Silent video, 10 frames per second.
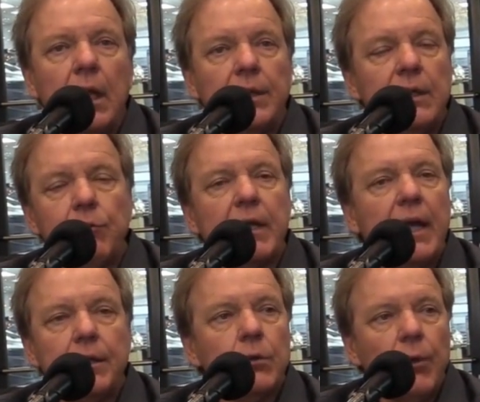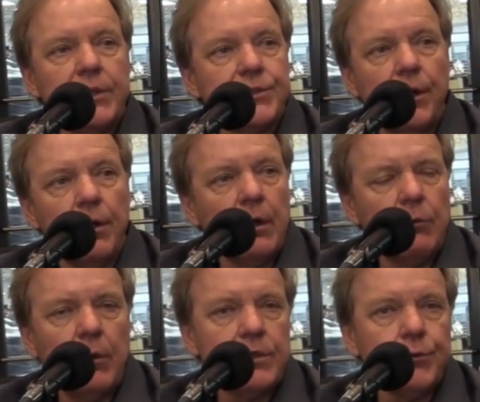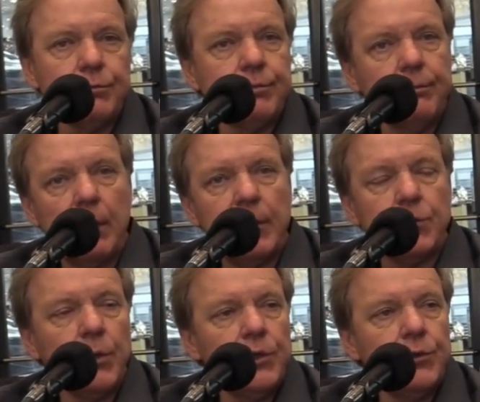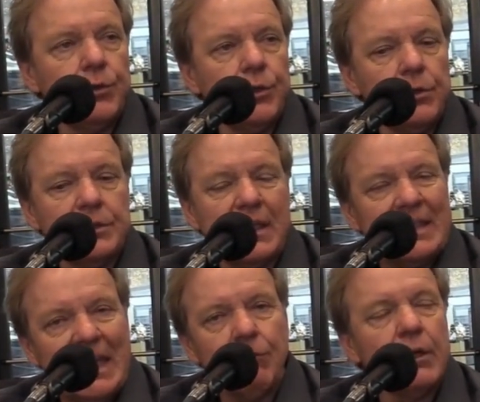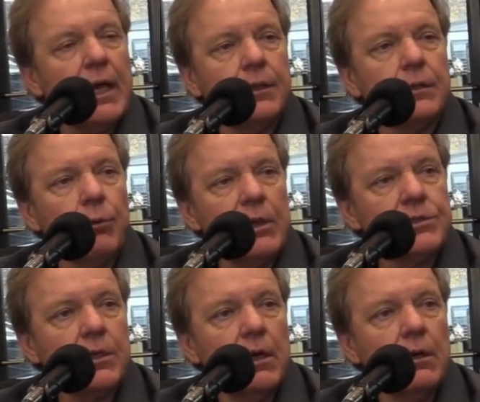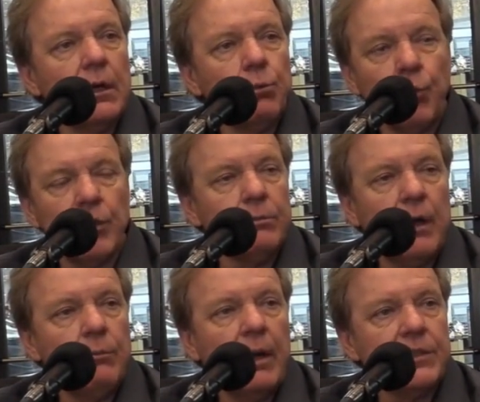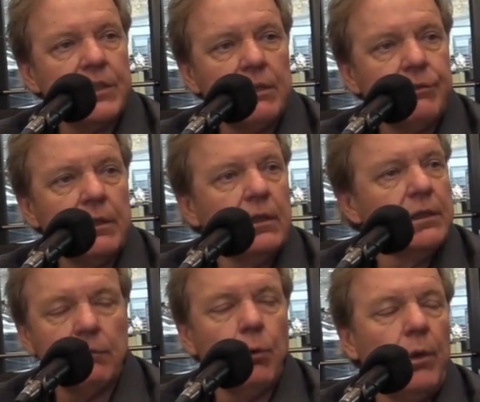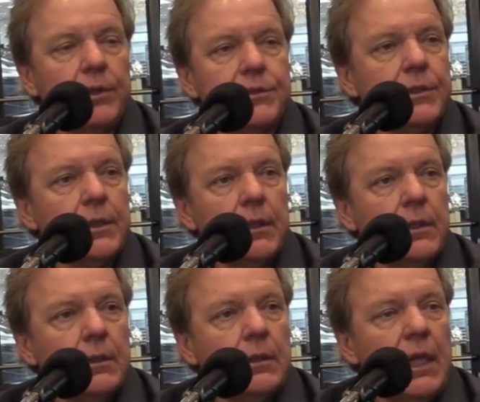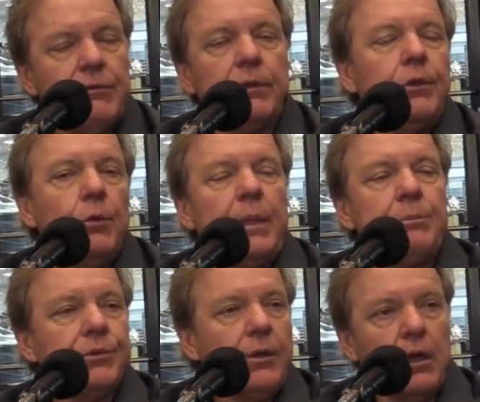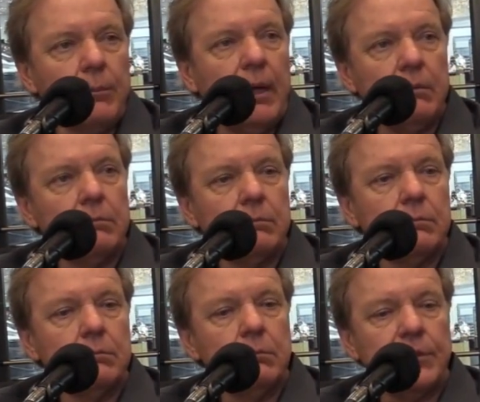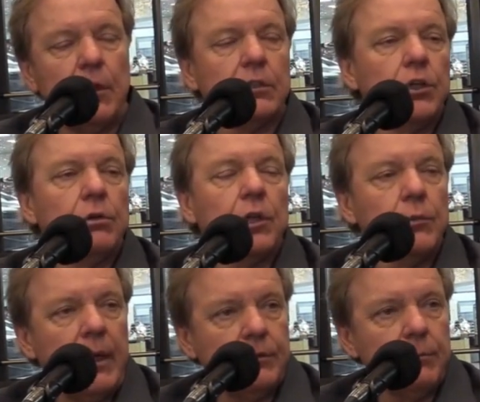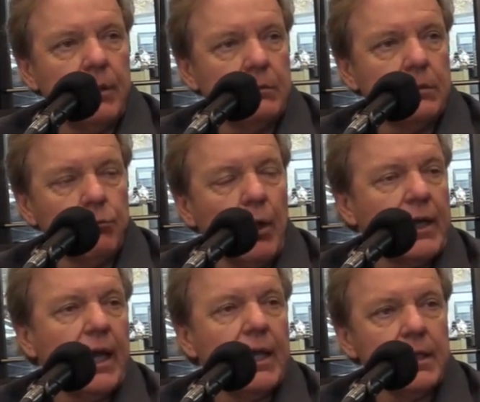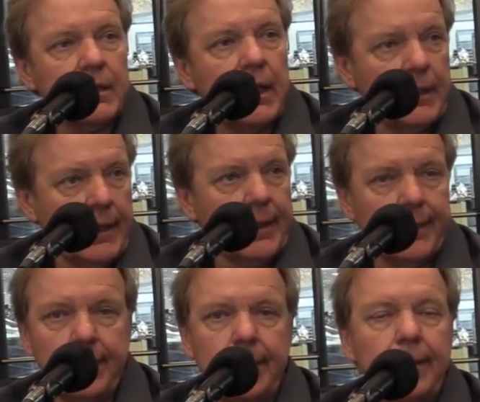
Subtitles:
I never got in a race car. I raced for maybe 22 years. I never got in a race car and worried about my safety. Never once. Even, you know, people talk about, we talked earlier about the wreck I had at Talladega.